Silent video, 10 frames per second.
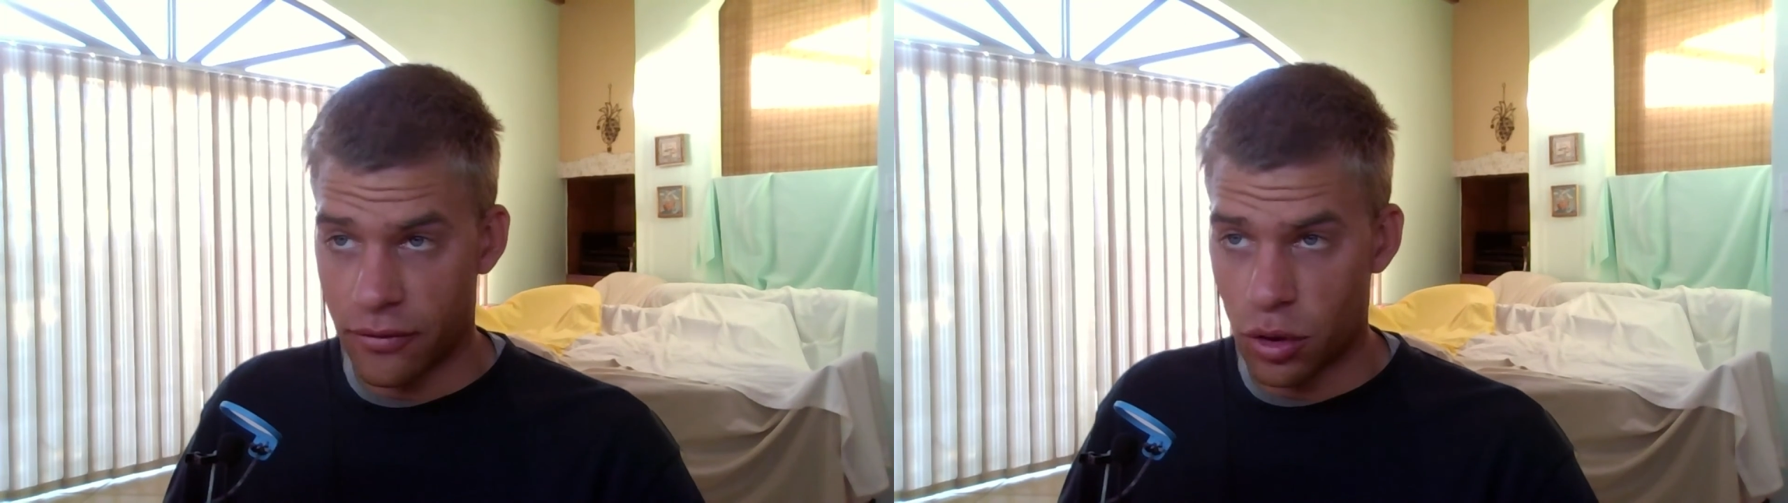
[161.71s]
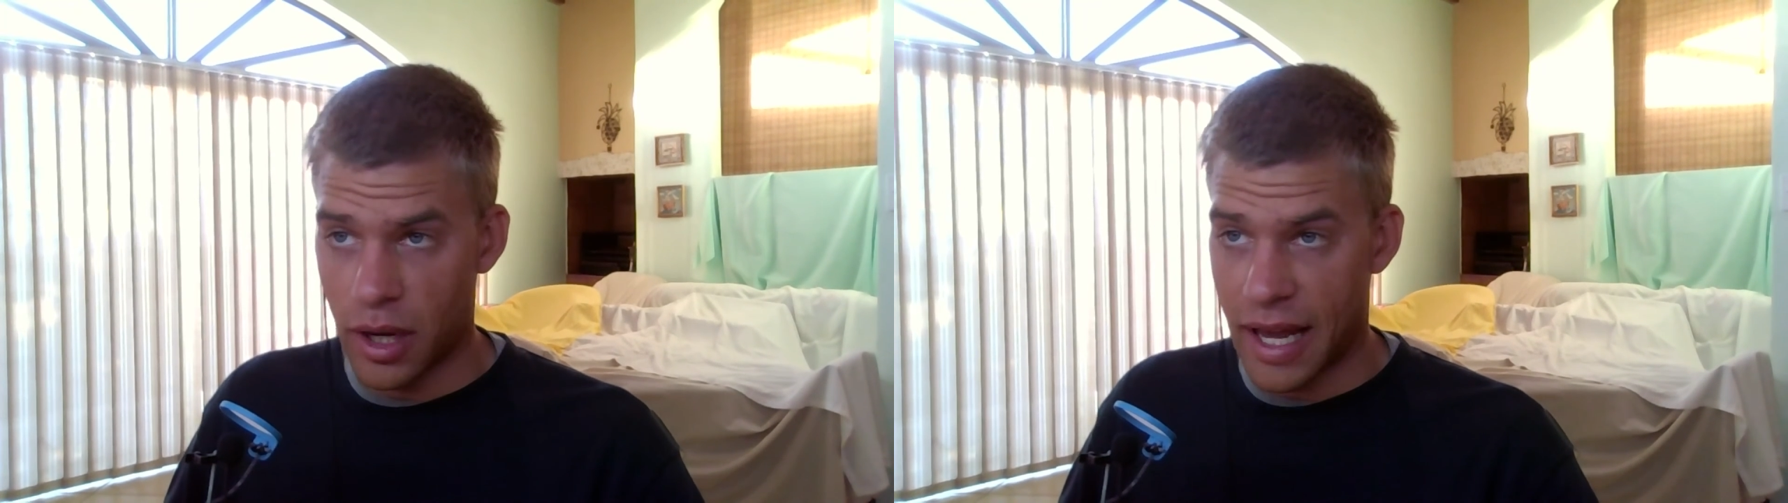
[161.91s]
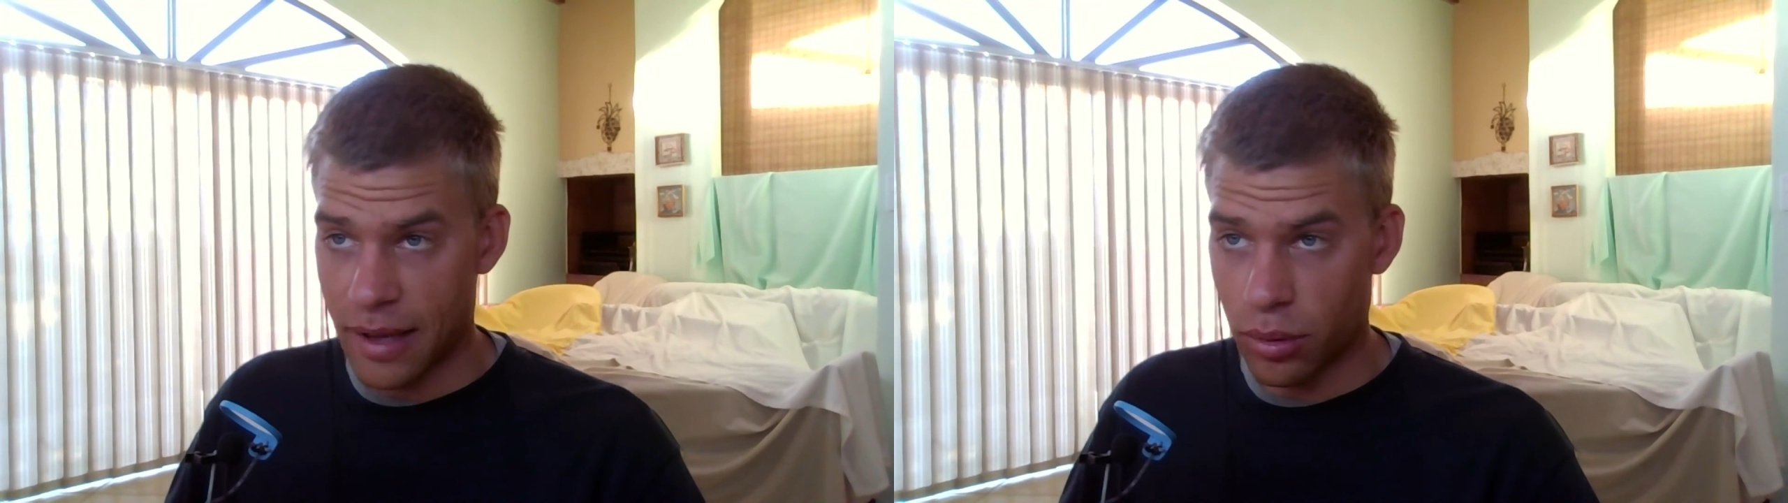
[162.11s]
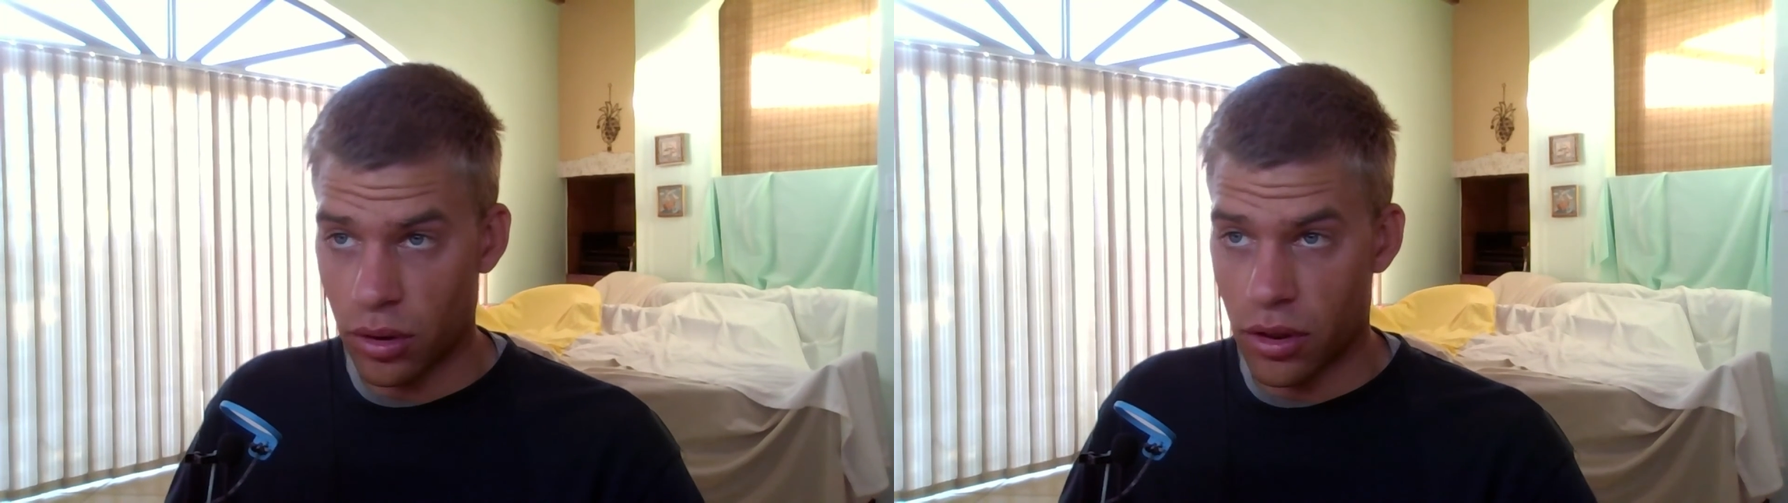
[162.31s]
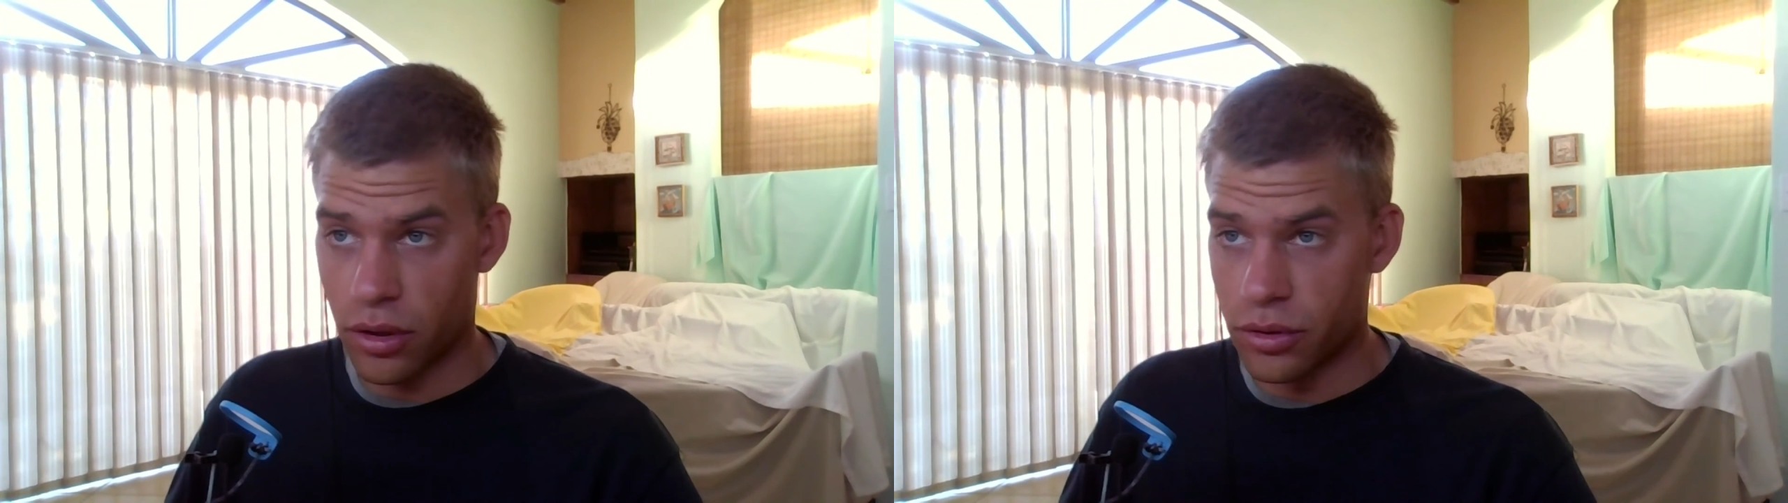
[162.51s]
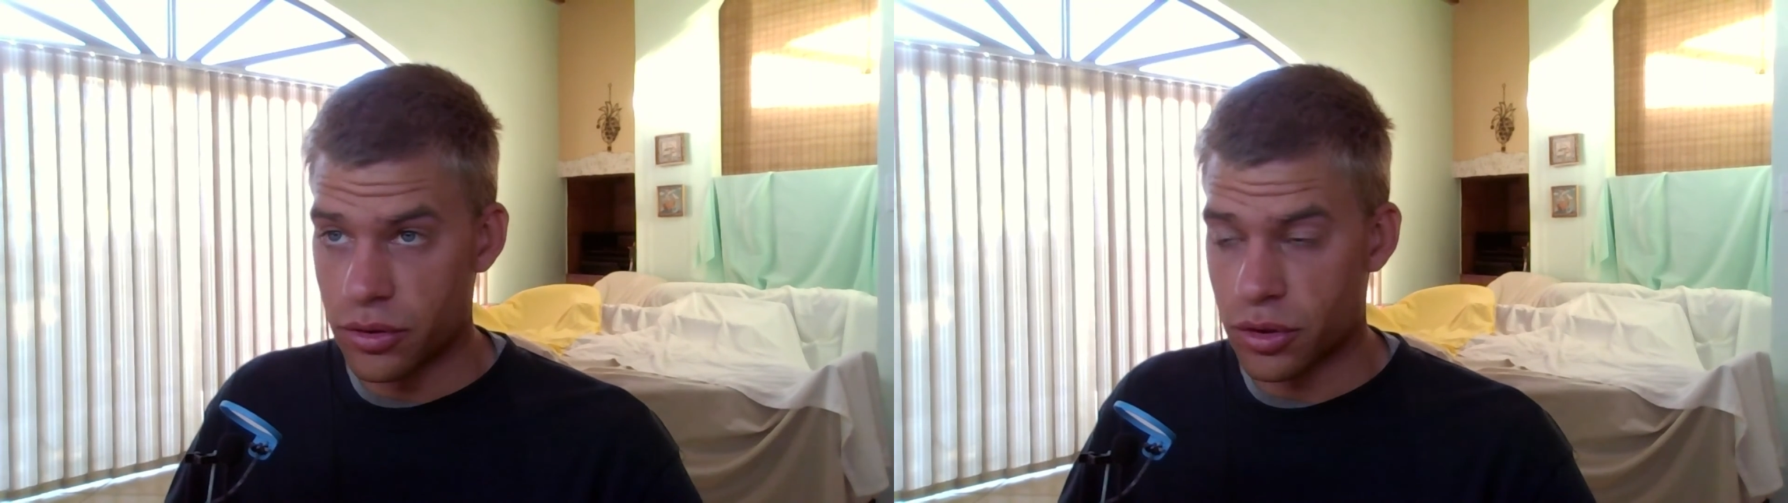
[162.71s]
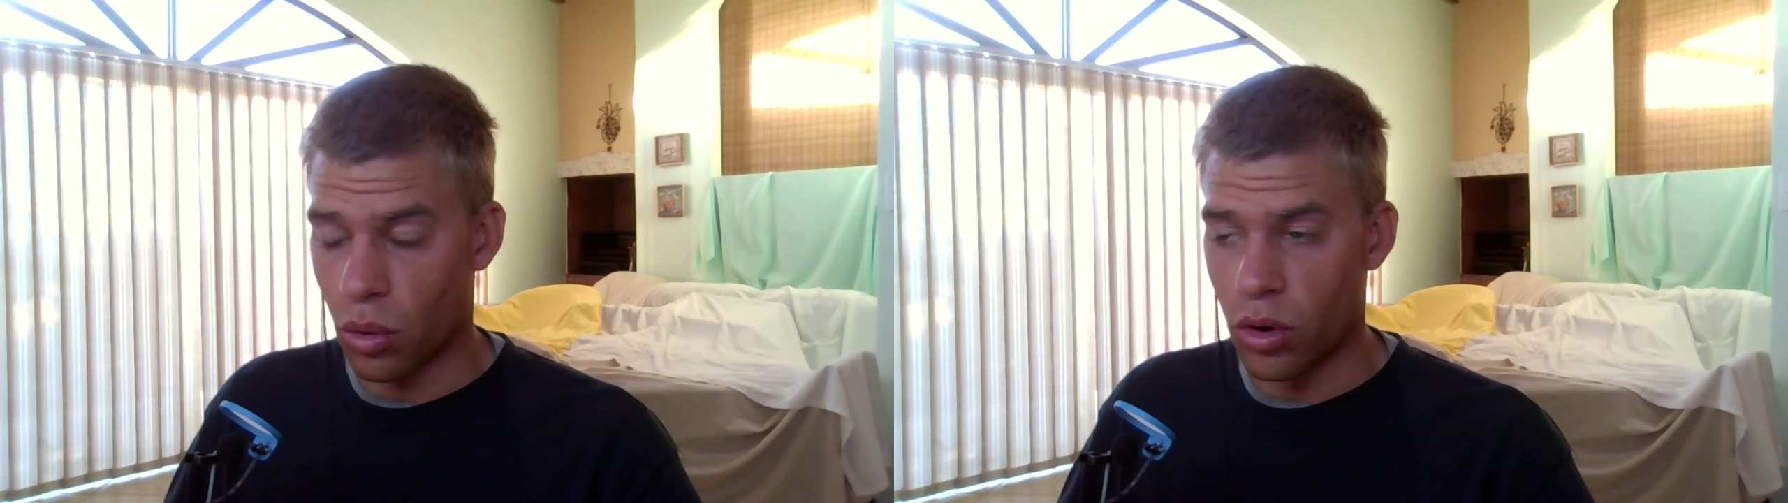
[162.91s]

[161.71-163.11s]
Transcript: if you enable those